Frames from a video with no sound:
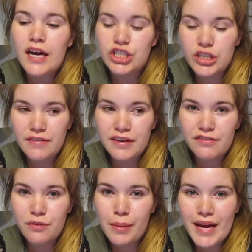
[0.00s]
I should get ready
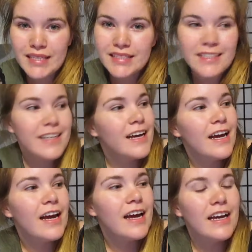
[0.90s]
for bed
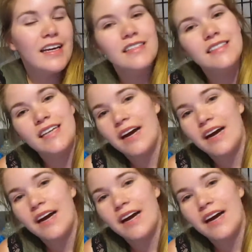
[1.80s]
and